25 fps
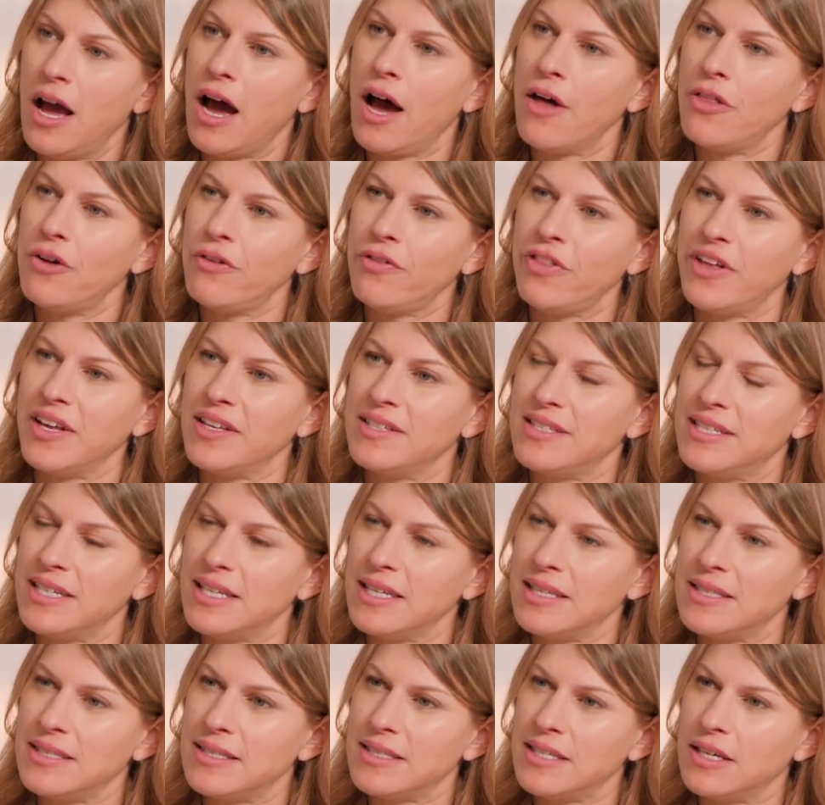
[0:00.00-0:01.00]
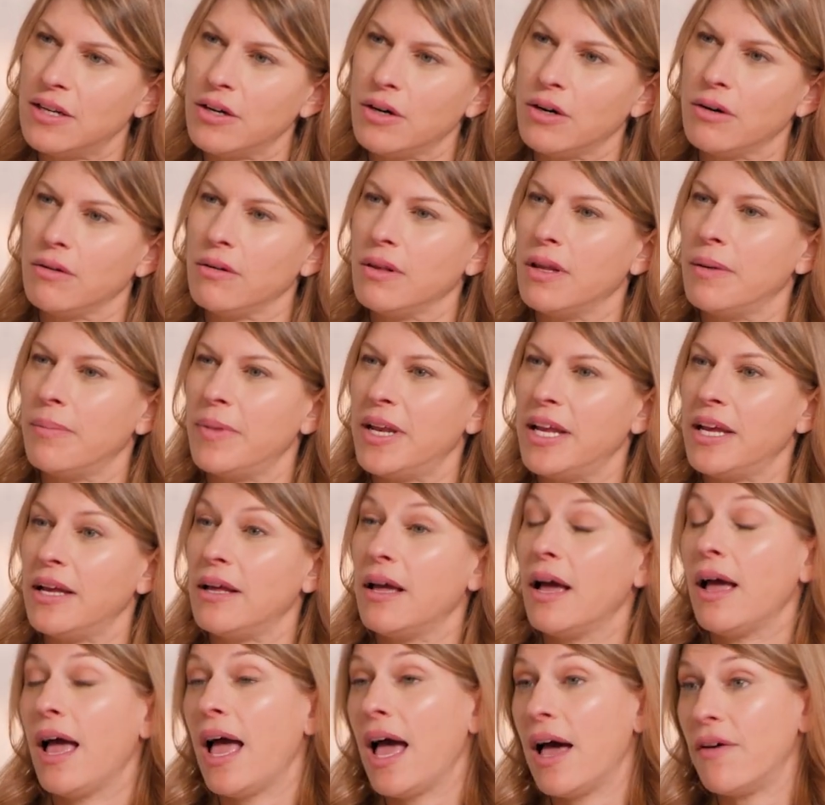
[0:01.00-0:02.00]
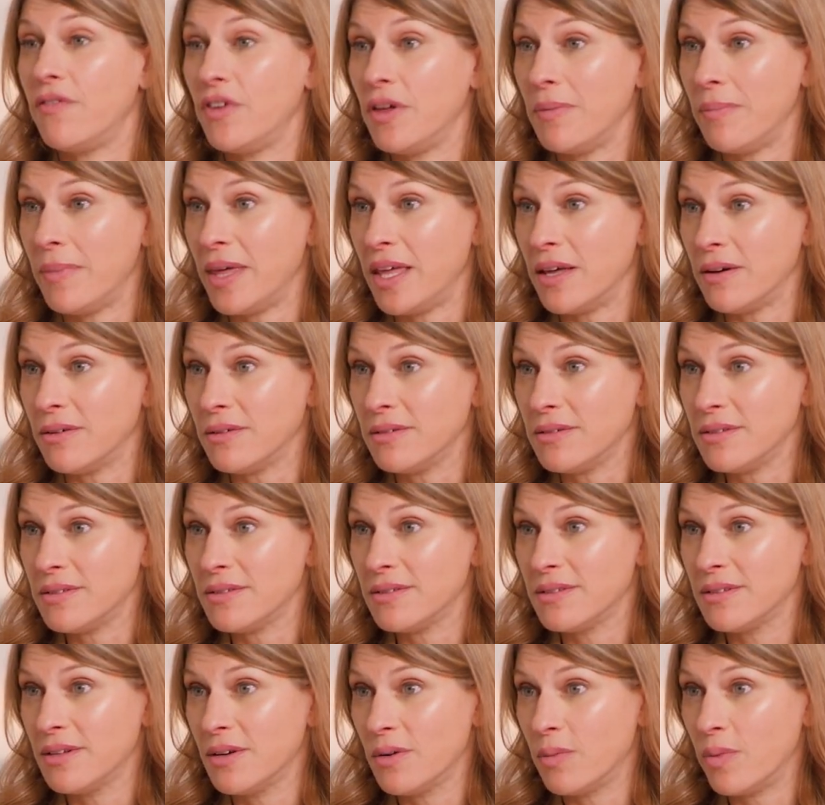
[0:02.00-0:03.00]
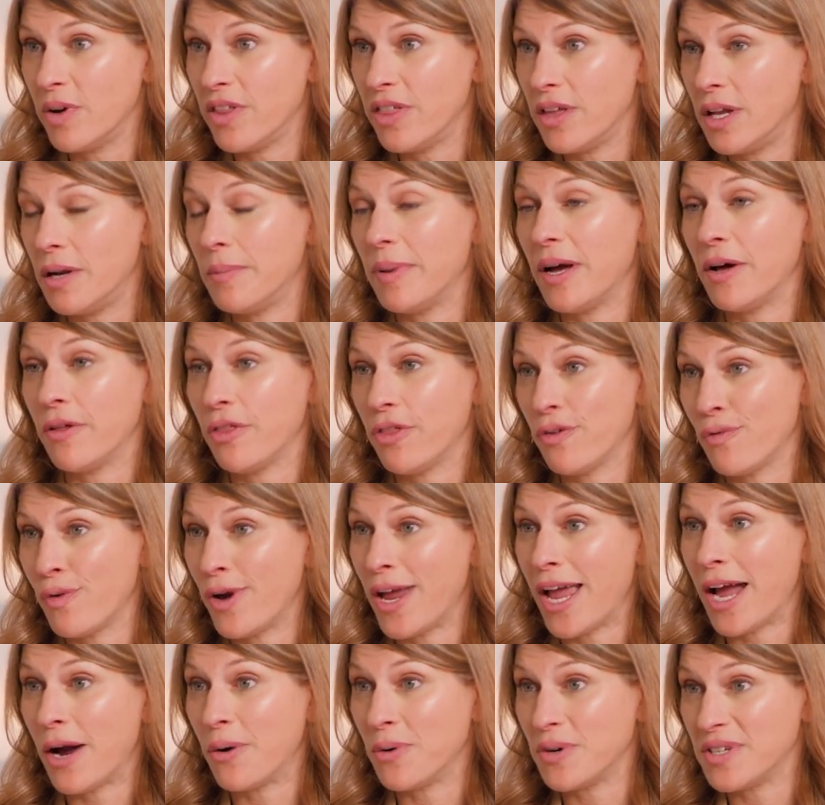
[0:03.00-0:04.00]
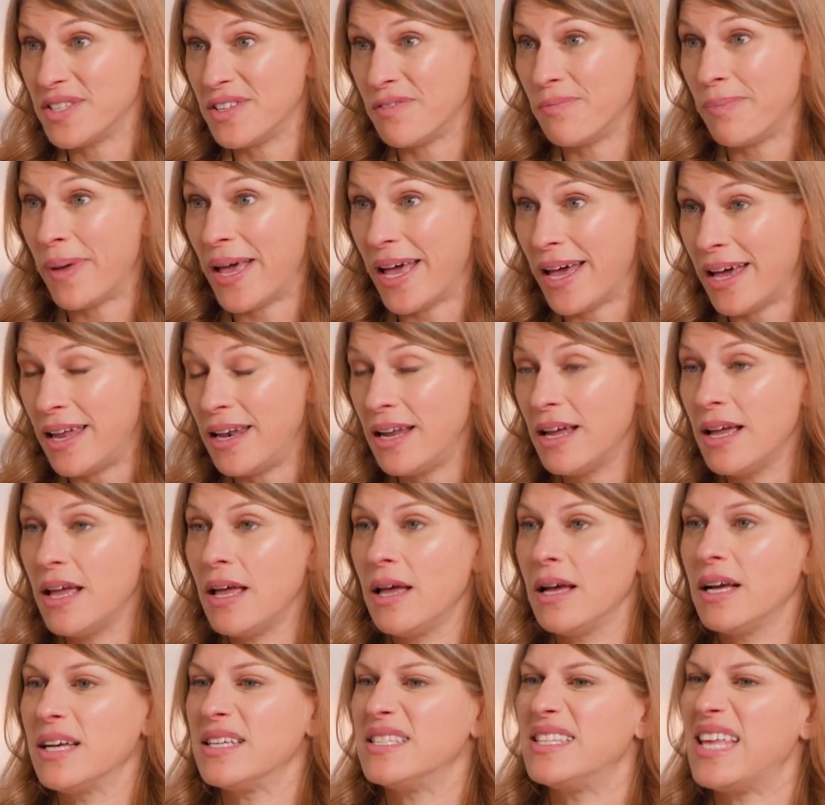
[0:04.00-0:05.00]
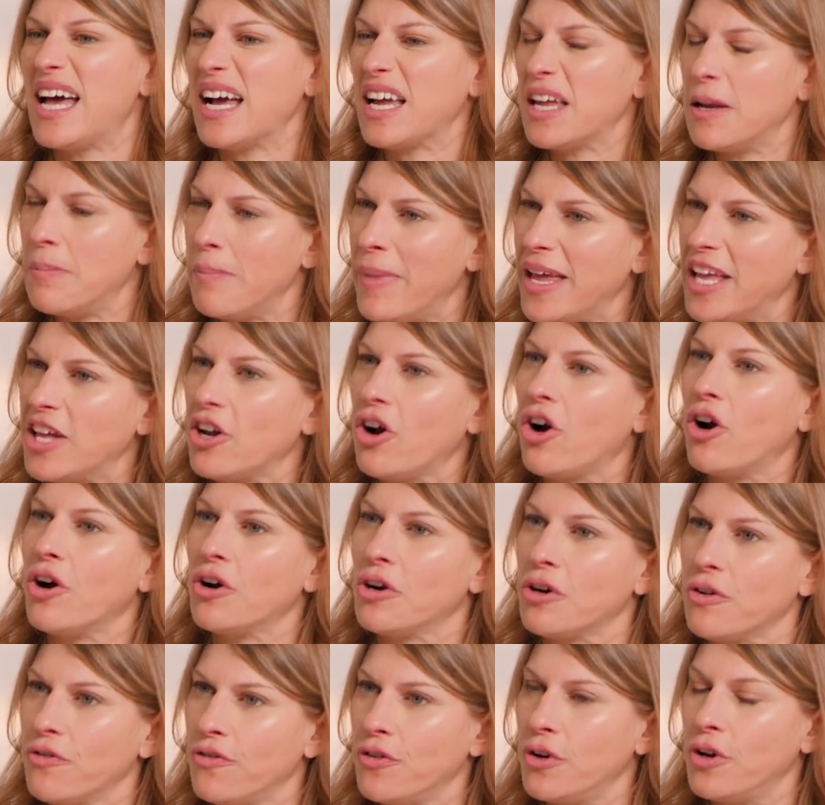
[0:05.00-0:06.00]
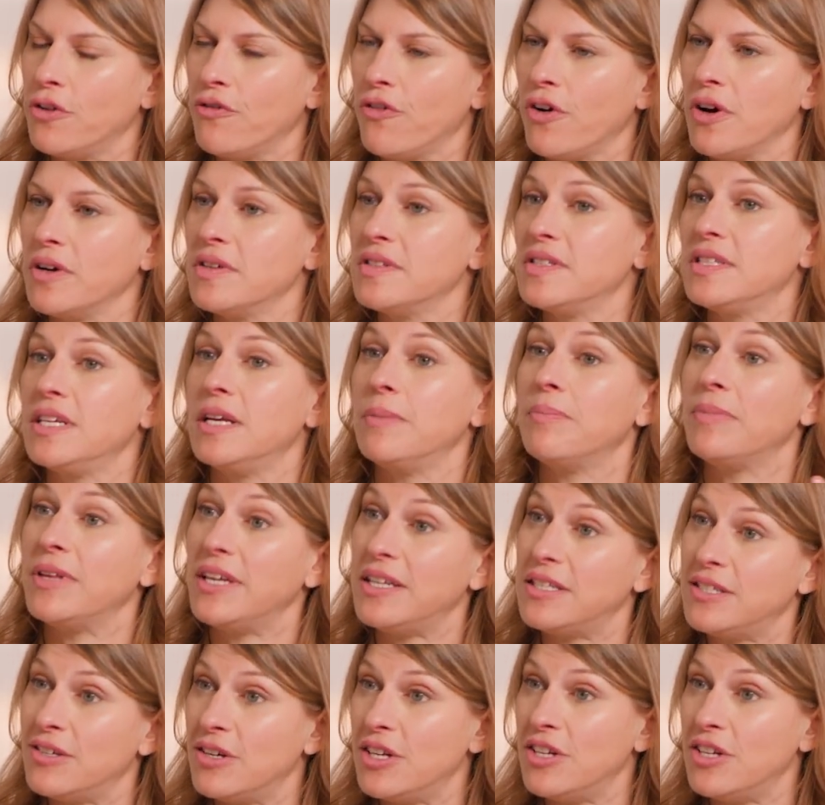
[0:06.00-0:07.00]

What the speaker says: Other things to consider are limiting heavy meals within about 3 hours of bed, because that can make it harder for you to fall asleep, lead to